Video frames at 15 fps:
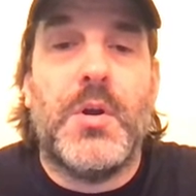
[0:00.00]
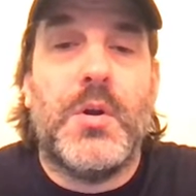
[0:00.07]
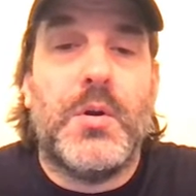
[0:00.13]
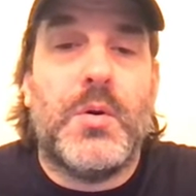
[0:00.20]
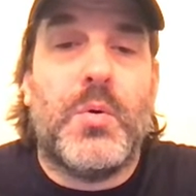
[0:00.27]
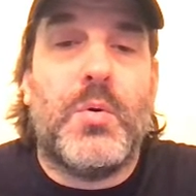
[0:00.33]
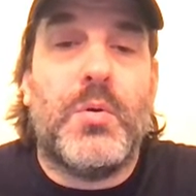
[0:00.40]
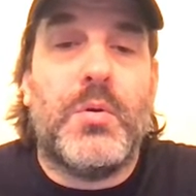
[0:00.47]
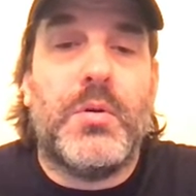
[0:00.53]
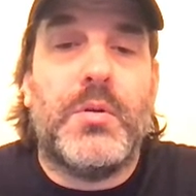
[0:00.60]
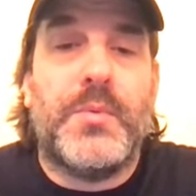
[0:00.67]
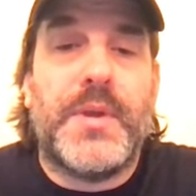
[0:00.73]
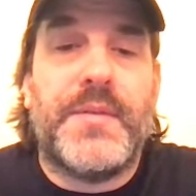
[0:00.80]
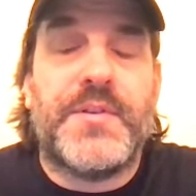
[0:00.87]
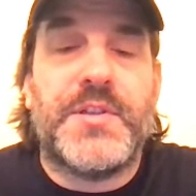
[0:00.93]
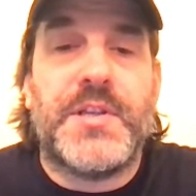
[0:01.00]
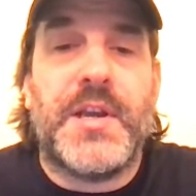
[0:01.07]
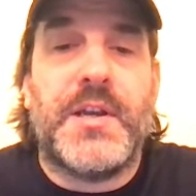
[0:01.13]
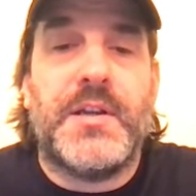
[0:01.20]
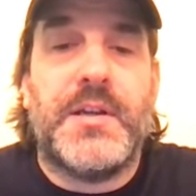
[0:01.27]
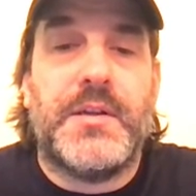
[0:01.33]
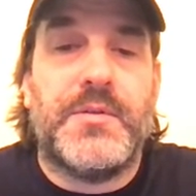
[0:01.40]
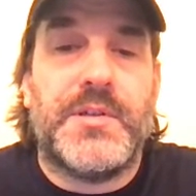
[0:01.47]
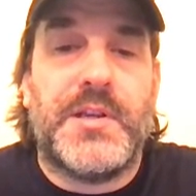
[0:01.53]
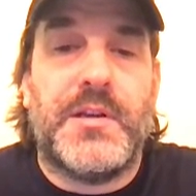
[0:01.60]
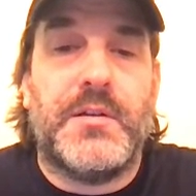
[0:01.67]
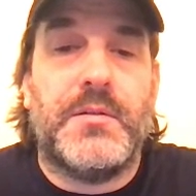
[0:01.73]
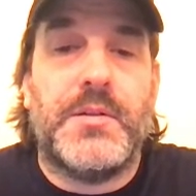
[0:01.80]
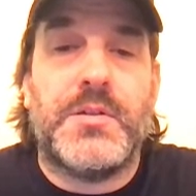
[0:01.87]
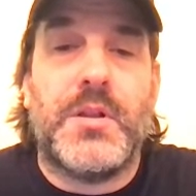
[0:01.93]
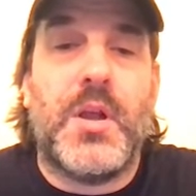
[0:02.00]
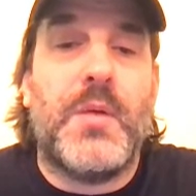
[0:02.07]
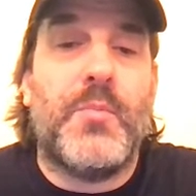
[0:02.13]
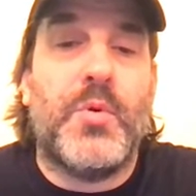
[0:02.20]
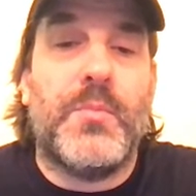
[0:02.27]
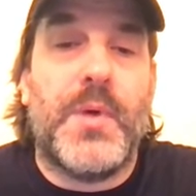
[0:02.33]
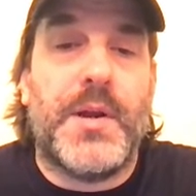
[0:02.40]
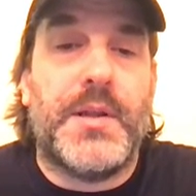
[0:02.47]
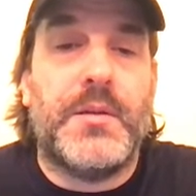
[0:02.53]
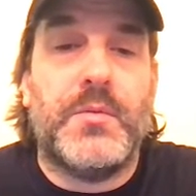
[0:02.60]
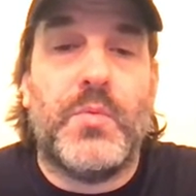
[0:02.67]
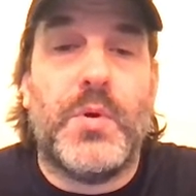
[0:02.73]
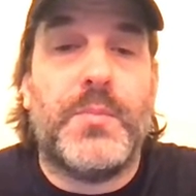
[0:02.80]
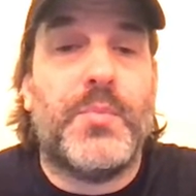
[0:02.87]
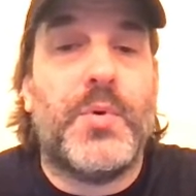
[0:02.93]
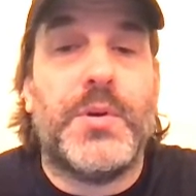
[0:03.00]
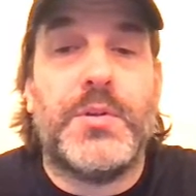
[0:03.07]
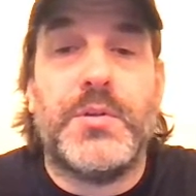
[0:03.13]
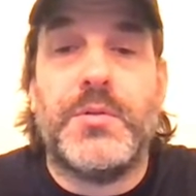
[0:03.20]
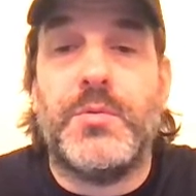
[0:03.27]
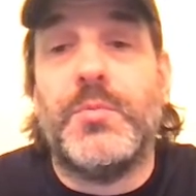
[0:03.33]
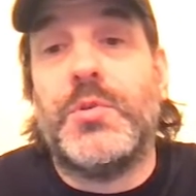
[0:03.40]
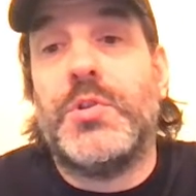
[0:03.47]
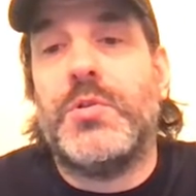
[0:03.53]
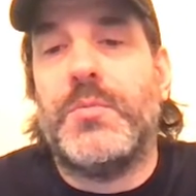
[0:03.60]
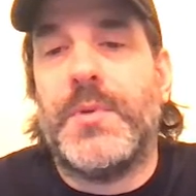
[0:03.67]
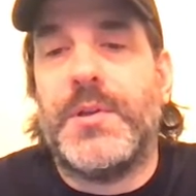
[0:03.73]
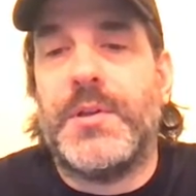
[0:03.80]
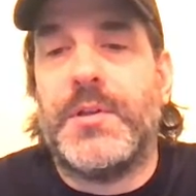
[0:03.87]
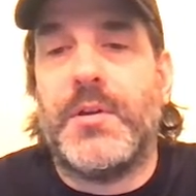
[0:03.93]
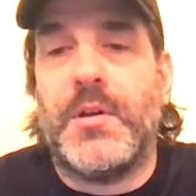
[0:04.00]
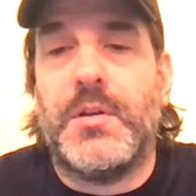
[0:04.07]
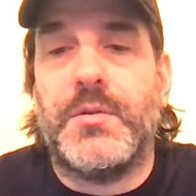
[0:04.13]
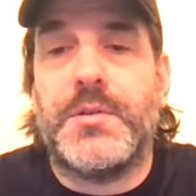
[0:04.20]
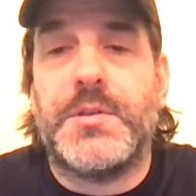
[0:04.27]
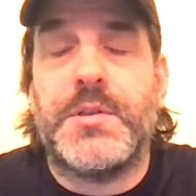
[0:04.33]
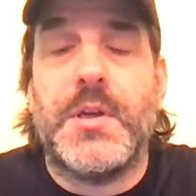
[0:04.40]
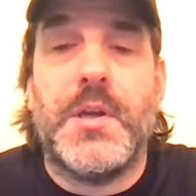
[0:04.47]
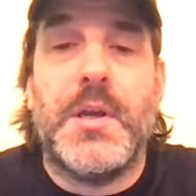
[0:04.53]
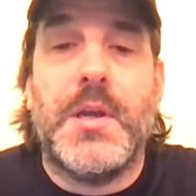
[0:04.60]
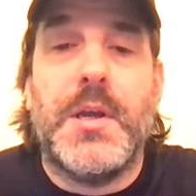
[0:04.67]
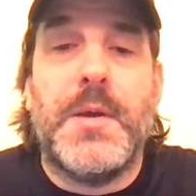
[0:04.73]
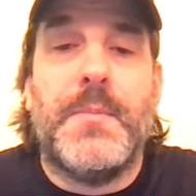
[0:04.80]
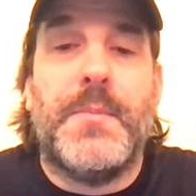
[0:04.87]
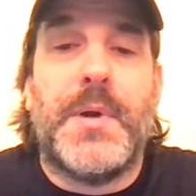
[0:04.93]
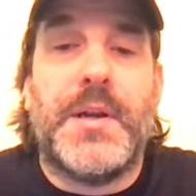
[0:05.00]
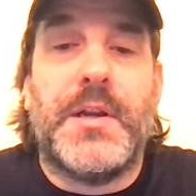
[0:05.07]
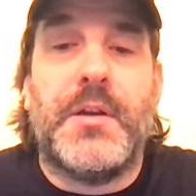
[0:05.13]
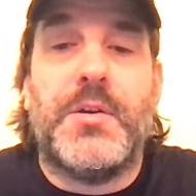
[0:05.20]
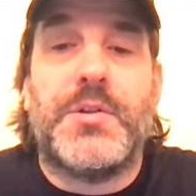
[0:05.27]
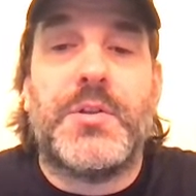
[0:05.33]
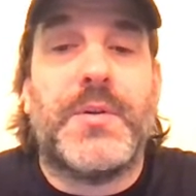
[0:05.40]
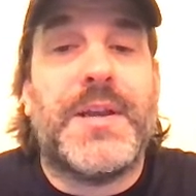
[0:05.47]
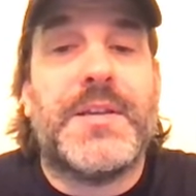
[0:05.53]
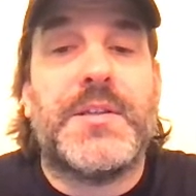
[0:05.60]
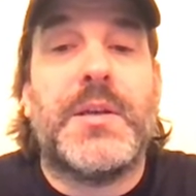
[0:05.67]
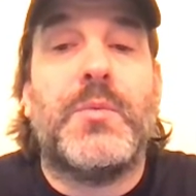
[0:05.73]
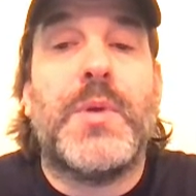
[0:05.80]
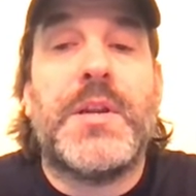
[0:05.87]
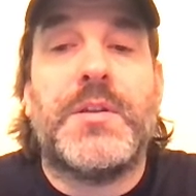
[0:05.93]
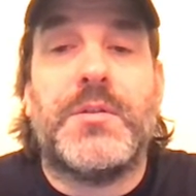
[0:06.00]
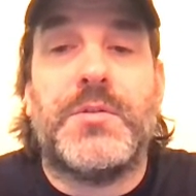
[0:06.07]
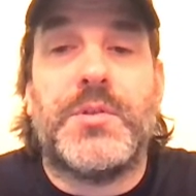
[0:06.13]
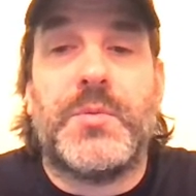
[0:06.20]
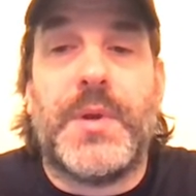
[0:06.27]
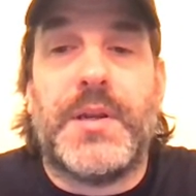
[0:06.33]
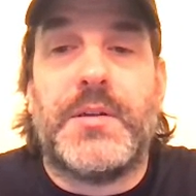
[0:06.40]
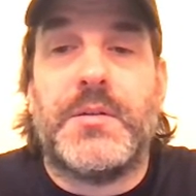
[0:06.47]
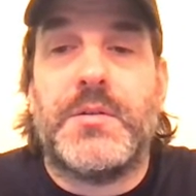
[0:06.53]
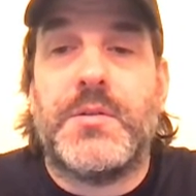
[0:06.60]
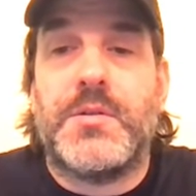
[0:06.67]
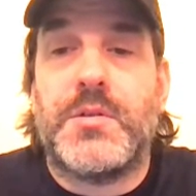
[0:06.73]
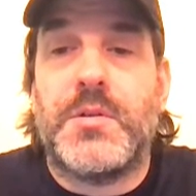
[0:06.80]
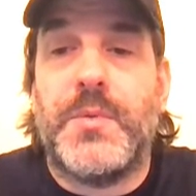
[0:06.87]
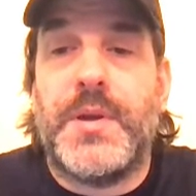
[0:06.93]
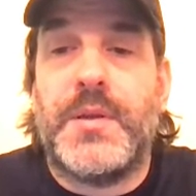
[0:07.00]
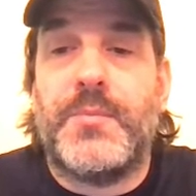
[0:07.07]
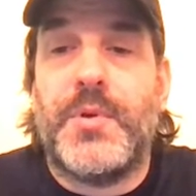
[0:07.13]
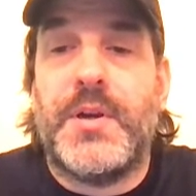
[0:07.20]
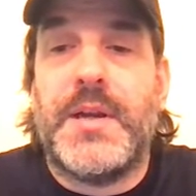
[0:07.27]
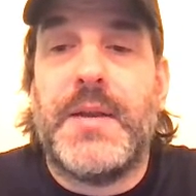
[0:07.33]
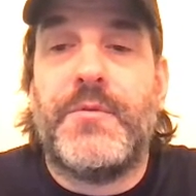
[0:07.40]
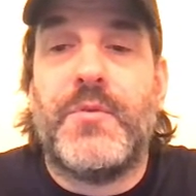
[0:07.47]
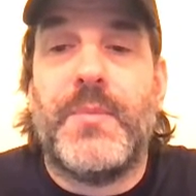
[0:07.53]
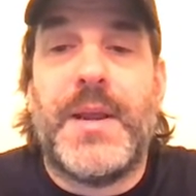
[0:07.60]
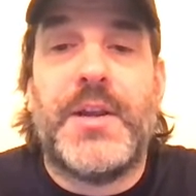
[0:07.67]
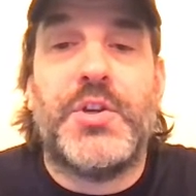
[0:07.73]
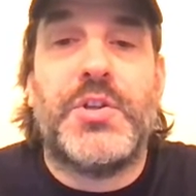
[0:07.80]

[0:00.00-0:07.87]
Or we have a second house here. It's a lot more money, $1.22 million, but it also has a rental suite. So we can put in information